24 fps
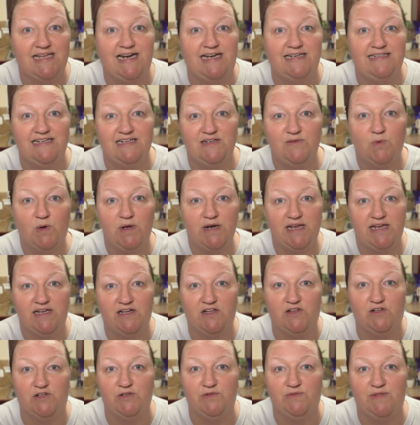I didn't want to
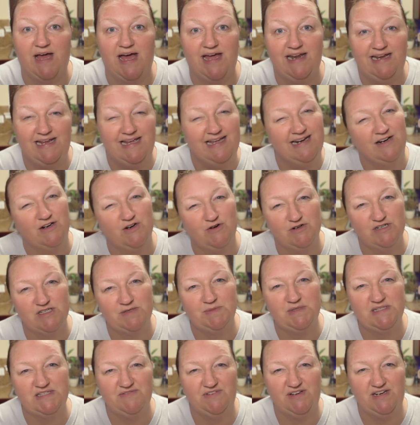include that in a
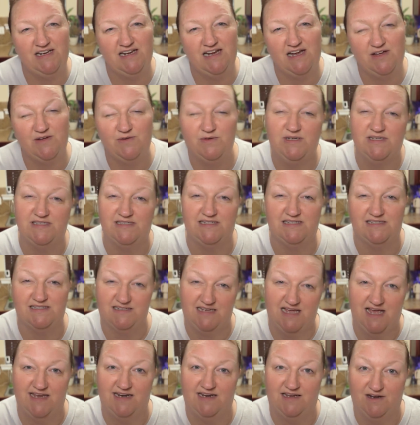Christmas video because it's
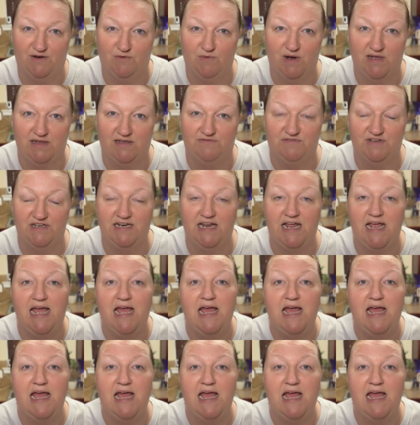kind of irrelevant.